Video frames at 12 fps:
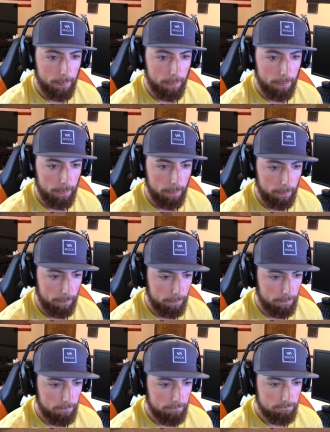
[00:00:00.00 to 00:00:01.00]

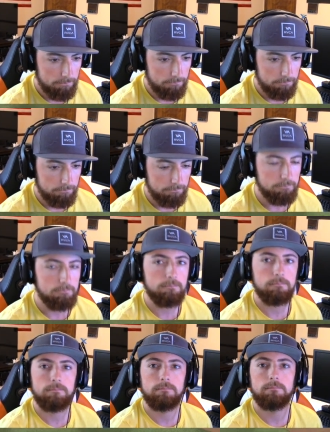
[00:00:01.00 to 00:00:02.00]

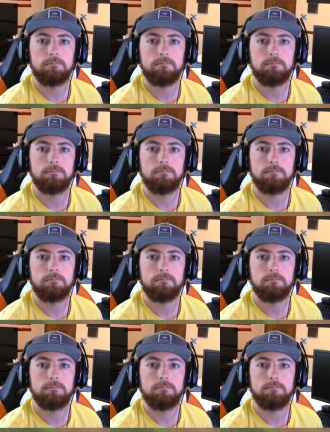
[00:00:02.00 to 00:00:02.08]
Nobody speaks.